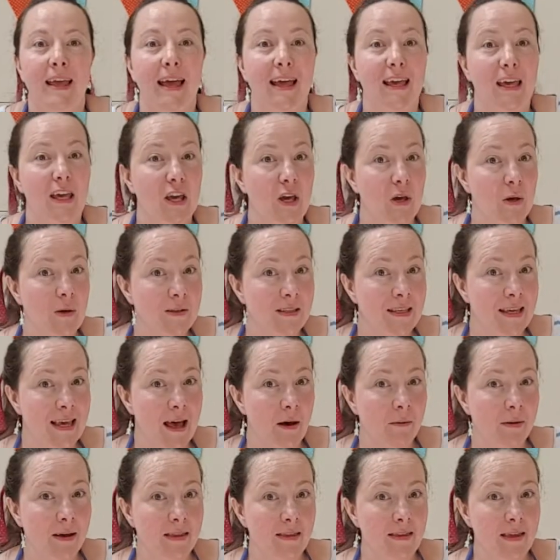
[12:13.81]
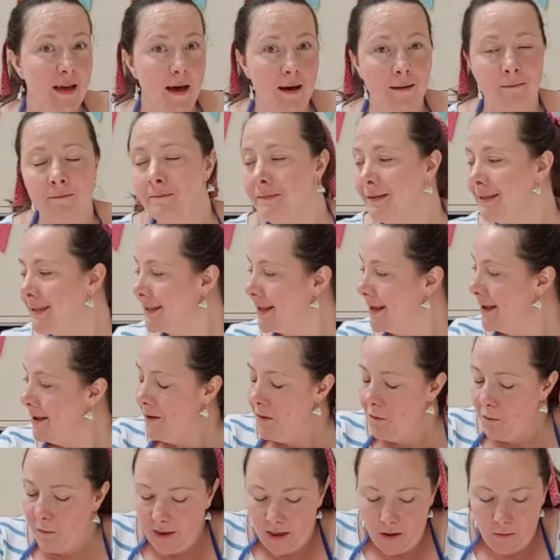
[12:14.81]
and using our thumbs,
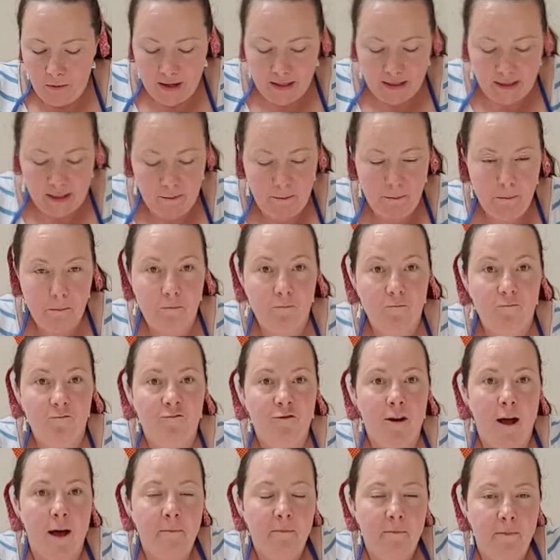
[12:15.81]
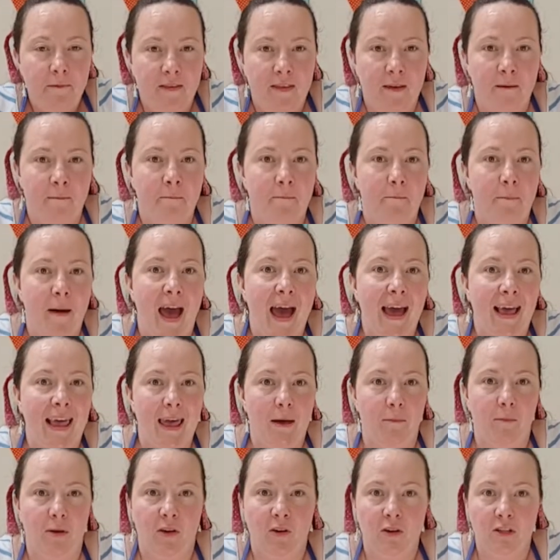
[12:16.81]
we're going to rub them
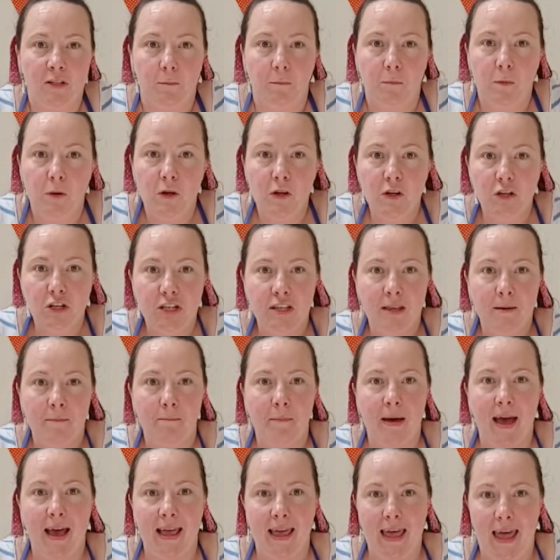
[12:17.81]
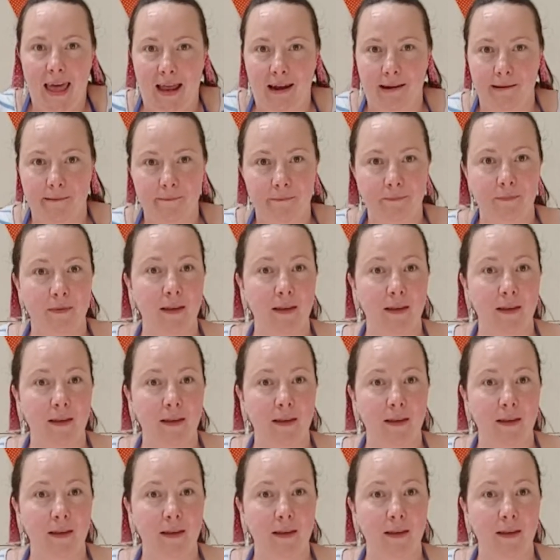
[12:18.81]
back in. We're going to push them back in.